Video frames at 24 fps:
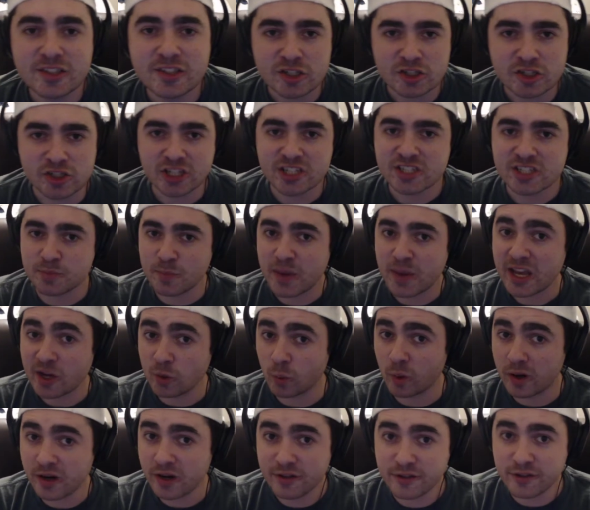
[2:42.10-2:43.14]
just make
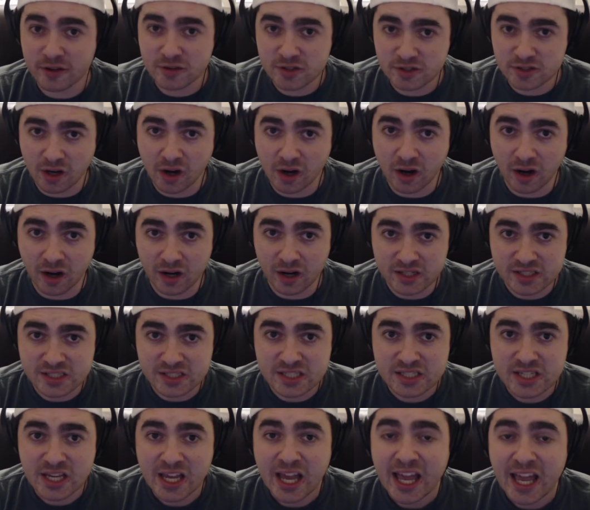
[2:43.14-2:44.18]
one of those
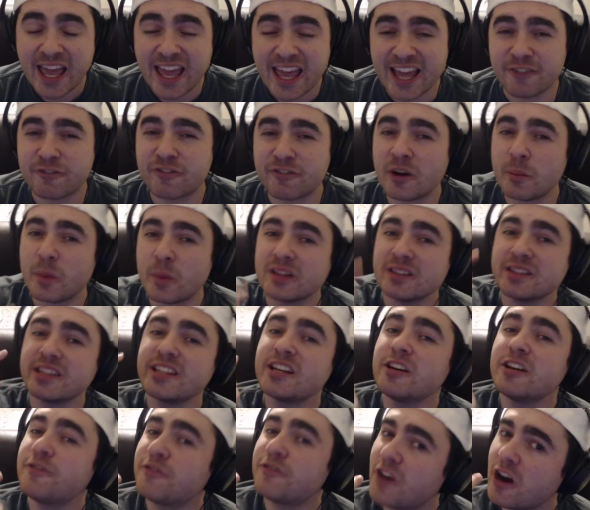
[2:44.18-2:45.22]
R's from a
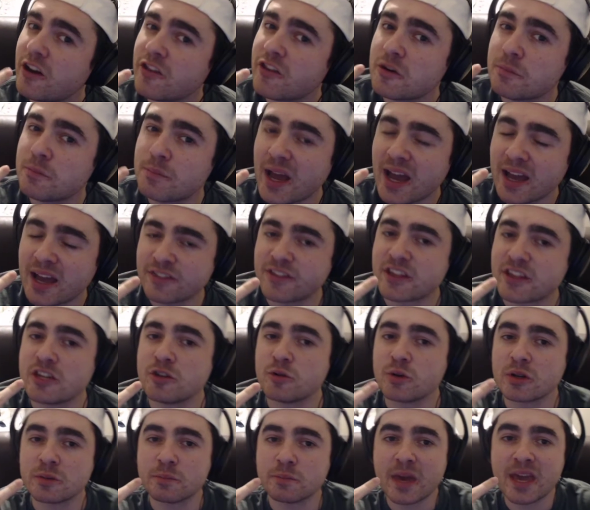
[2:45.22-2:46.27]
little farther back than you
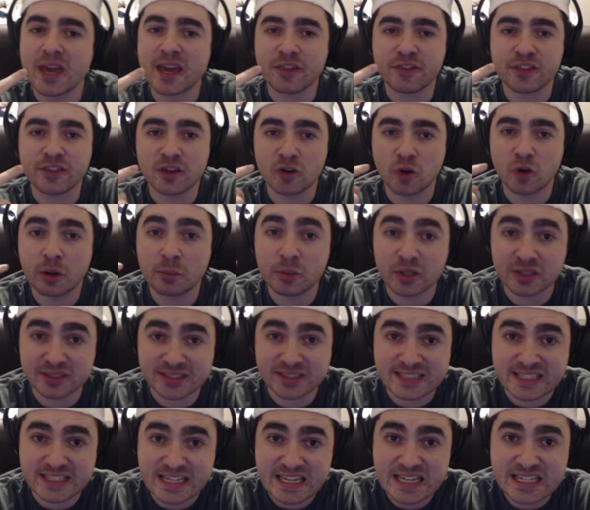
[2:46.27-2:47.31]
would make the normal
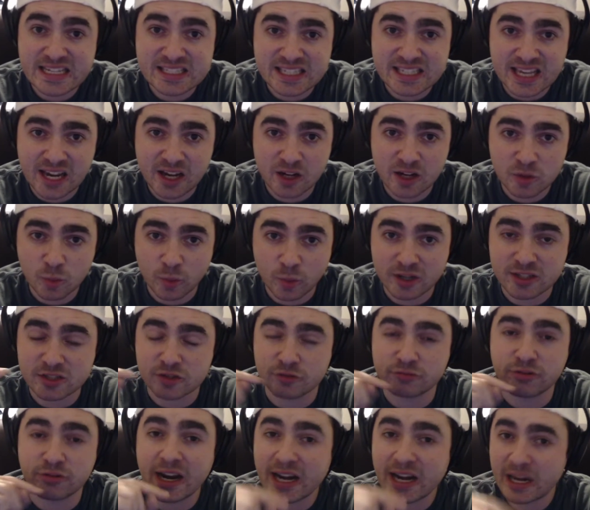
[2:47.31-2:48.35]
D sound where it's
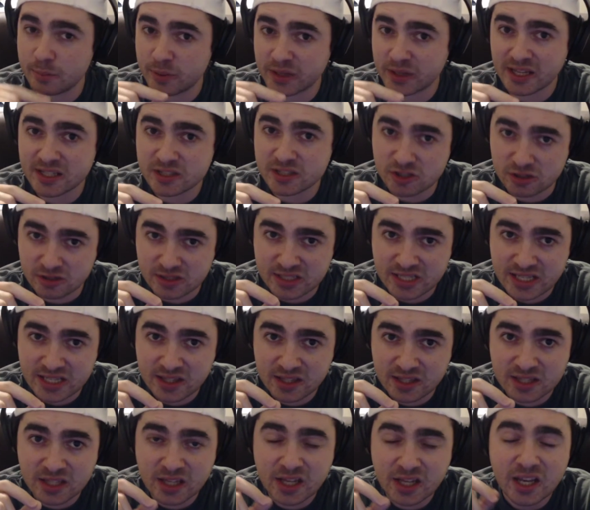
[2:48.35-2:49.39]
right up against your
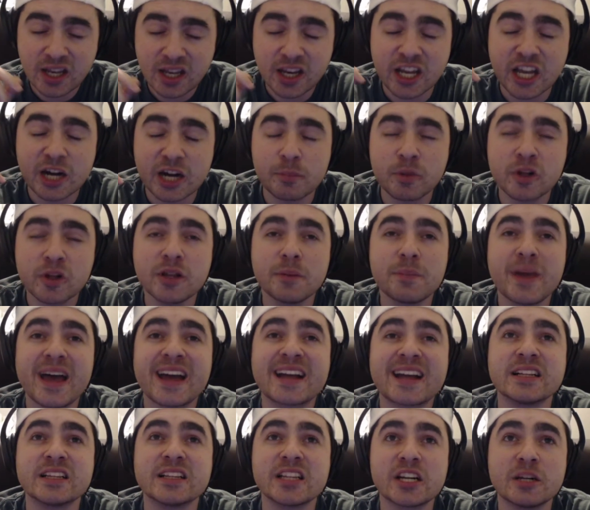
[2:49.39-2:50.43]
teeth. You're going to pull it back
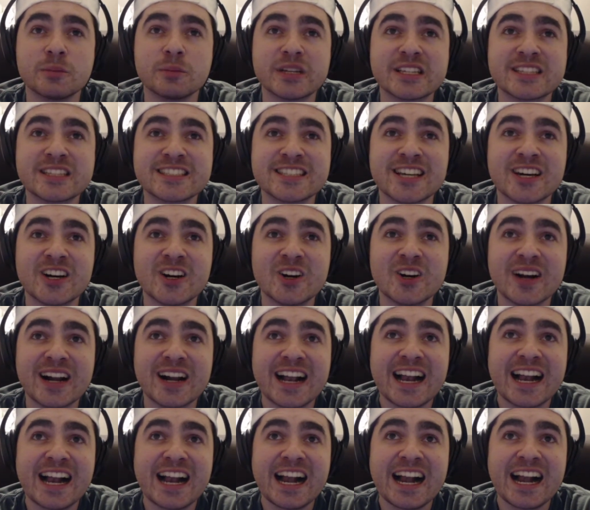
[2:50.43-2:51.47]
a little bit. So
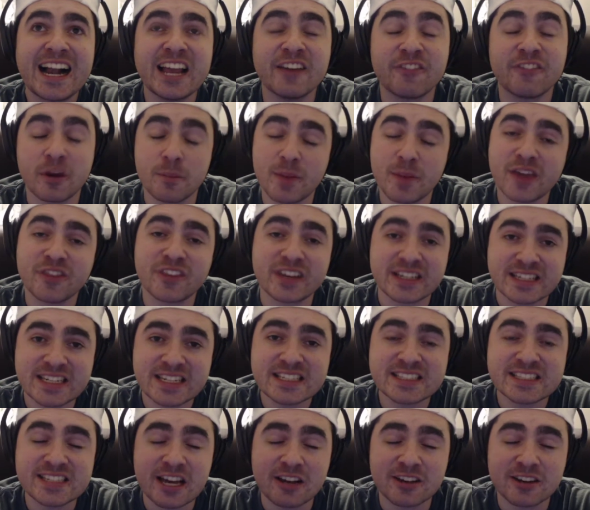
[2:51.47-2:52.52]
if I make the D
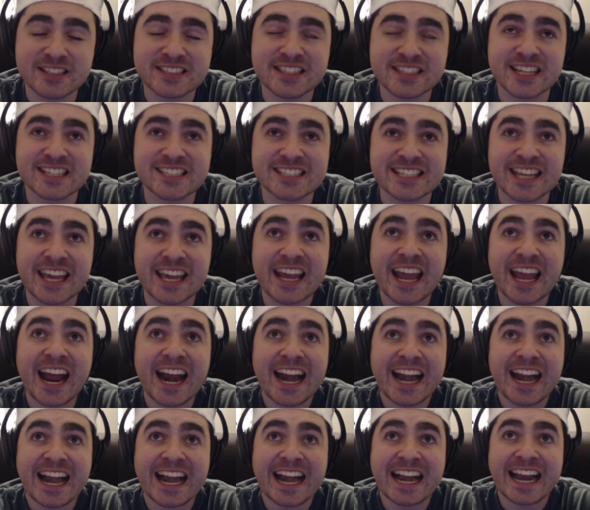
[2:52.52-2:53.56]
sound, it sounds like
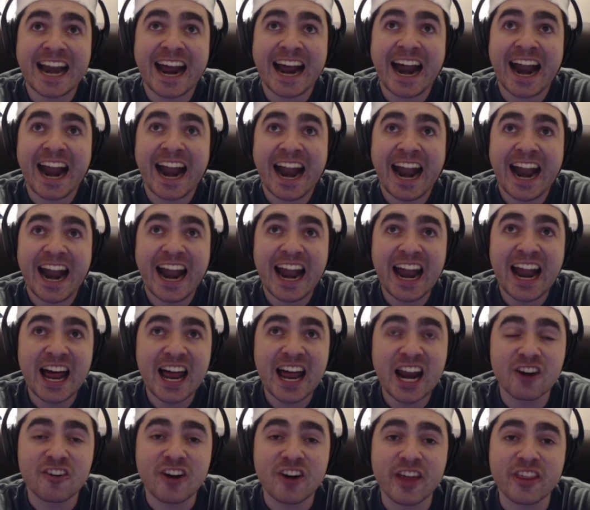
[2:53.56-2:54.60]
duh
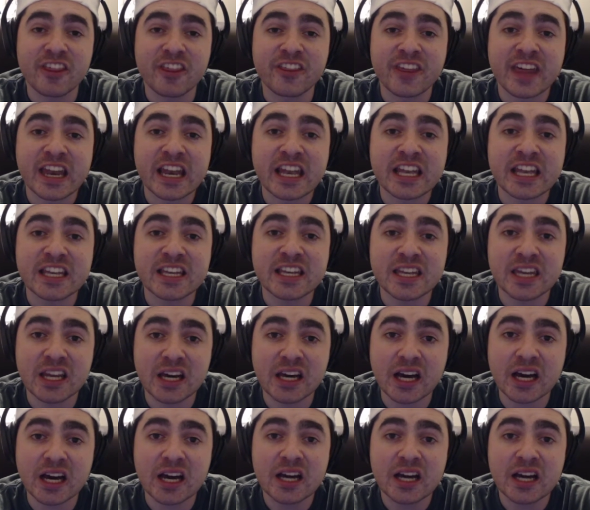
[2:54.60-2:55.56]
rather than duh.